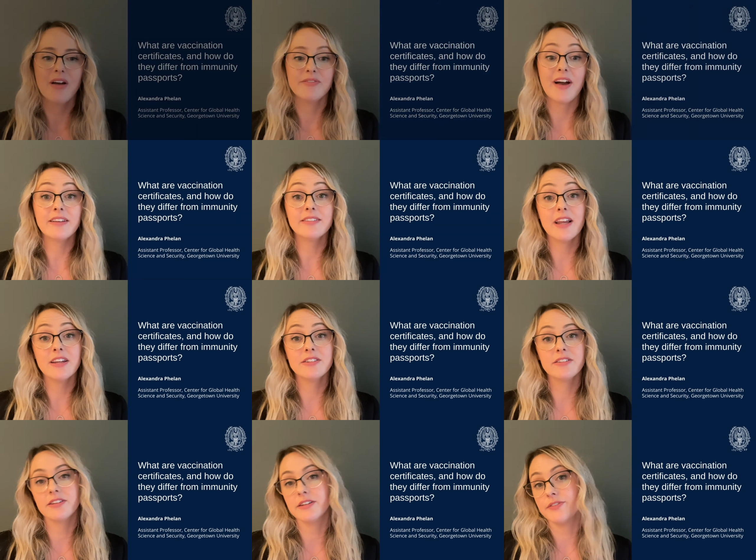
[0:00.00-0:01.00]

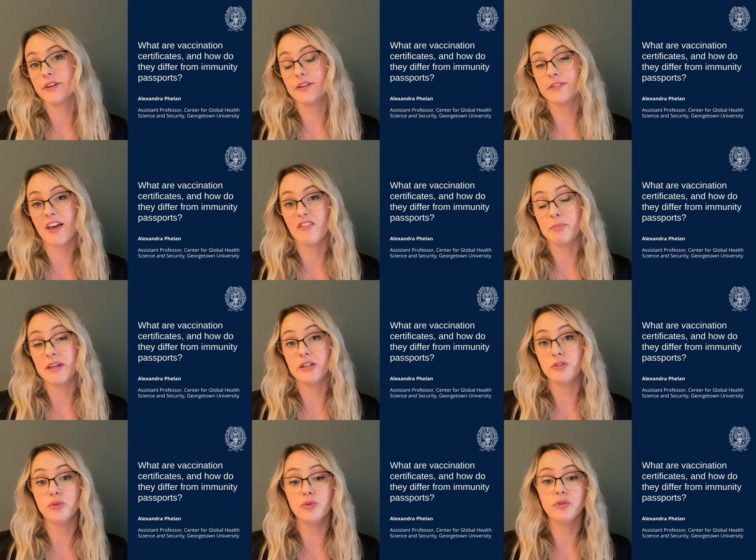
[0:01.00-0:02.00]
Vaccination certificates have
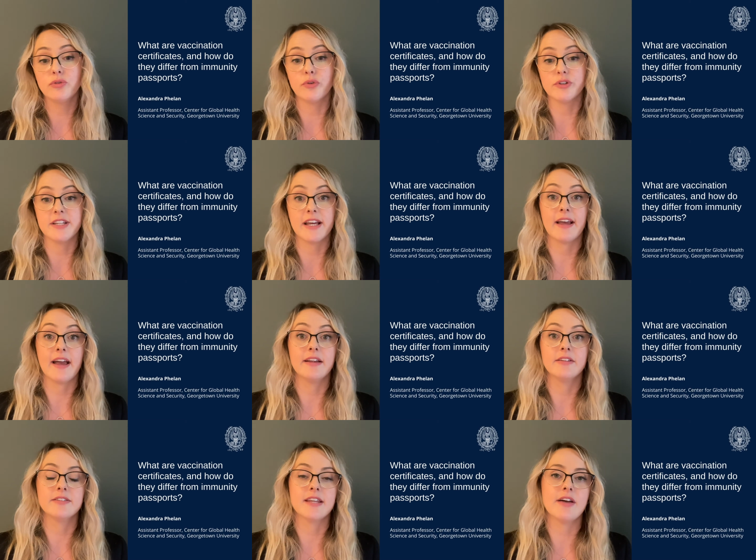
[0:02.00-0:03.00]
been used for
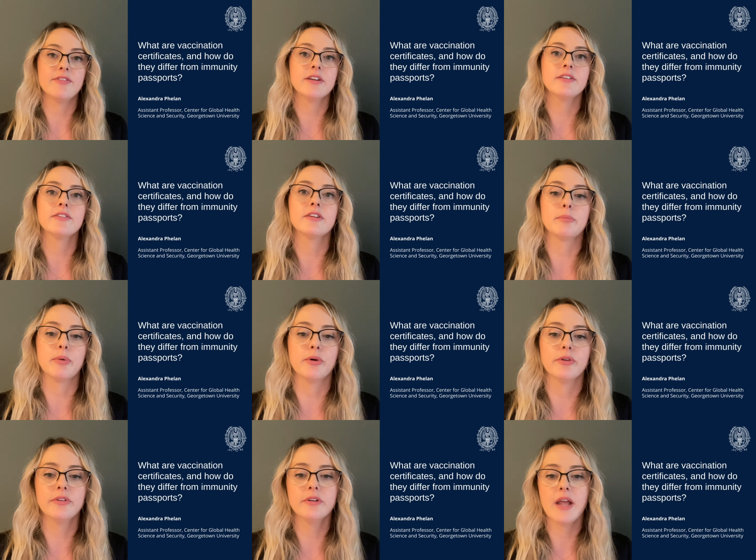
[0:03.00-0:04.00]
decades to evidence that a
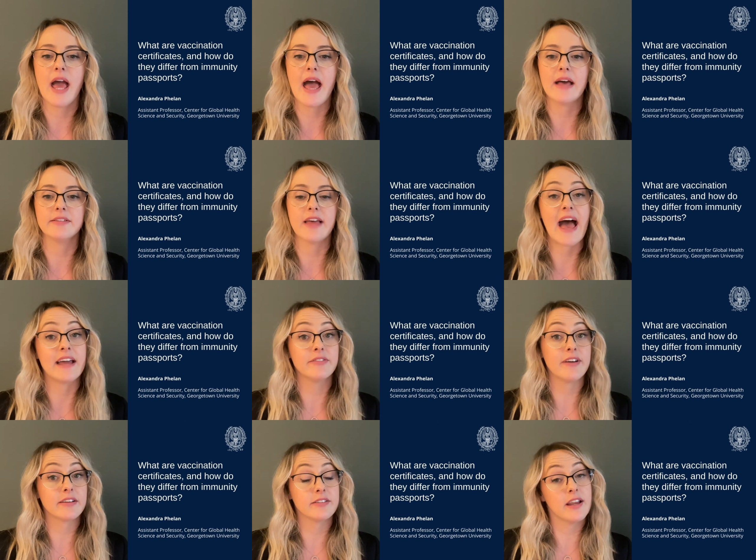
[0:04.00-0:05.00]
person has had
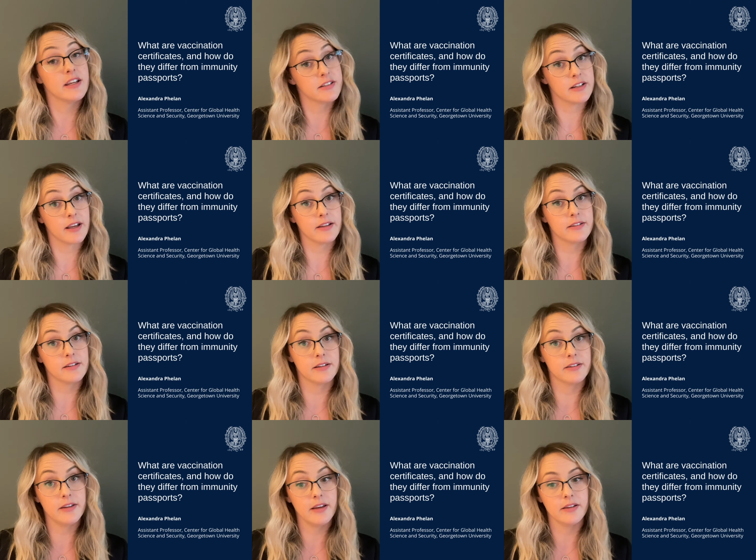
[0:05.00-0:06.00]
a vaccination against a
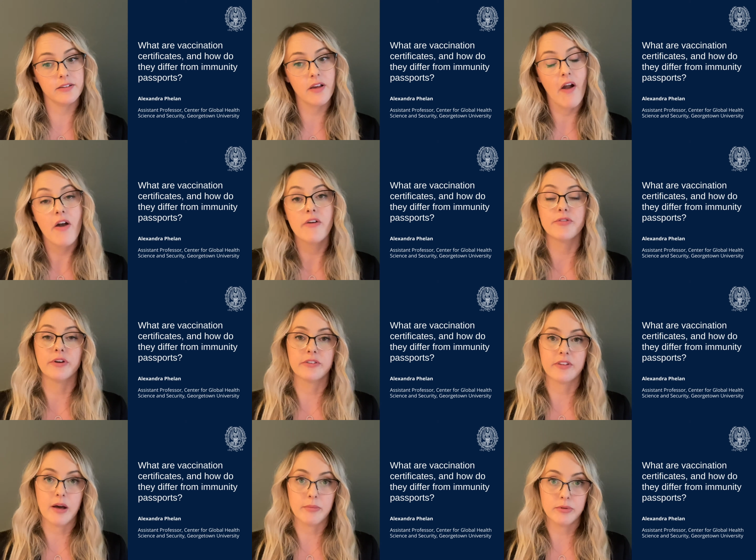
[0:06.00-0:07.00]
disease. For
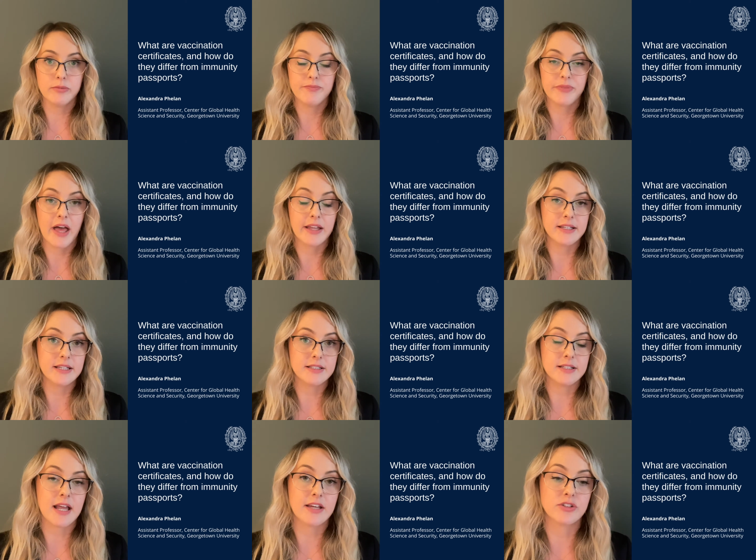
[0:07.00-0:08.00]
example, under
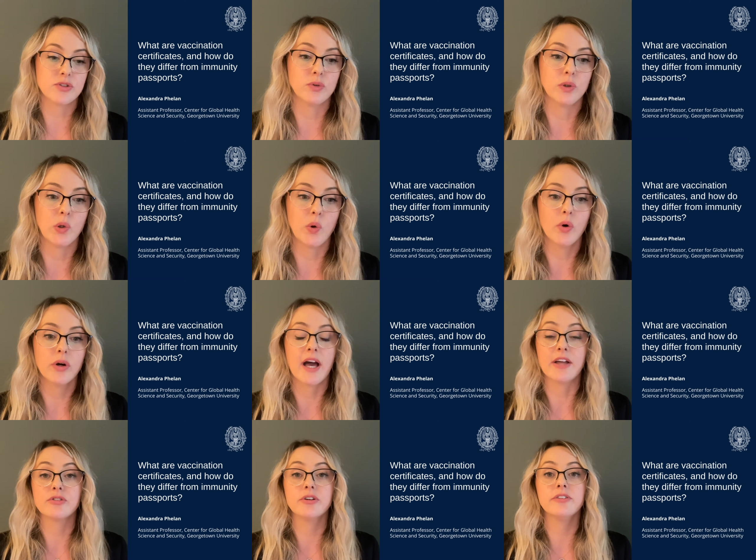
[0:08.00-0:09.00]
international law,
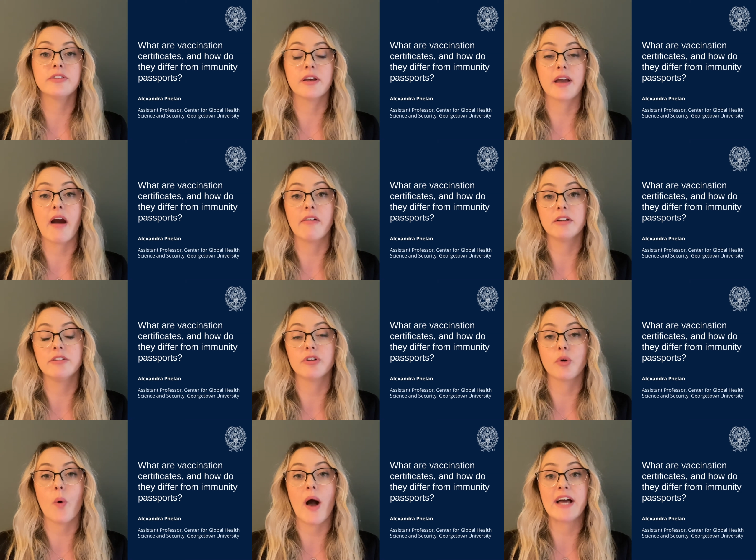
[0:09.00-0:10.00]
countries can currently
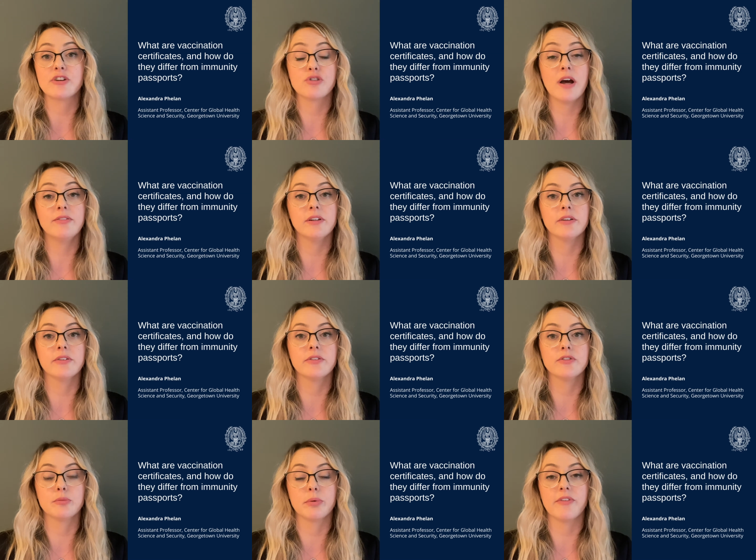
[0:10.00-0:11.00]
require
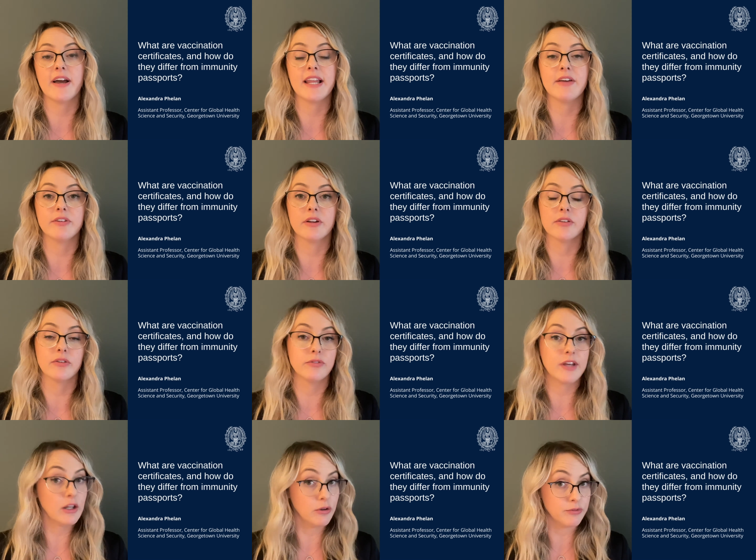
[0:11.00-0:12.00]
travellers to provide evidence
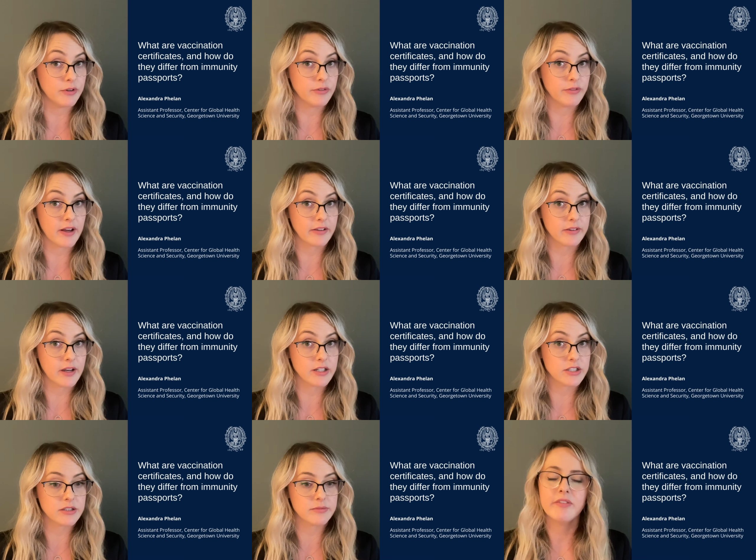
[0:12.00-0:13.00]
of yellow fever
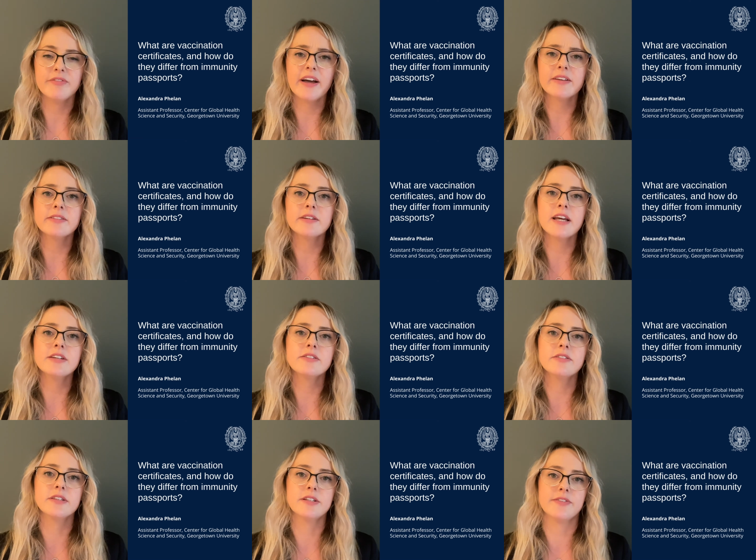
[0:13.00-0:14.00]
vaccination.
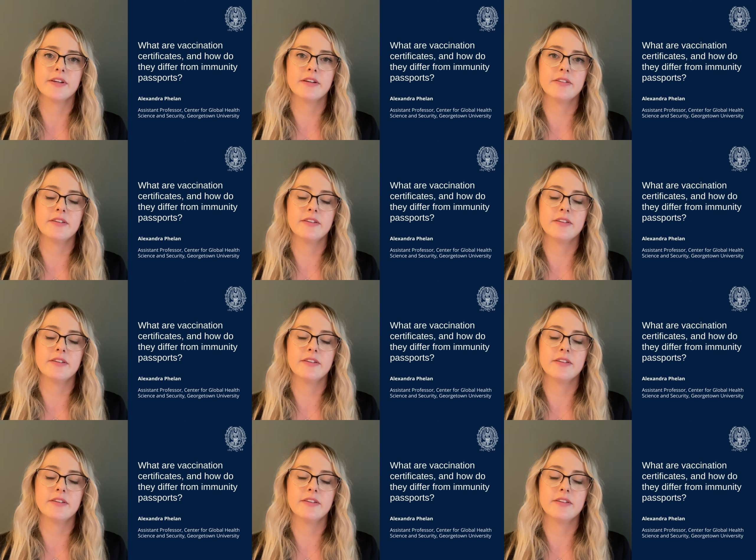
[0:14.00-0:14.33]
Vaccination certificates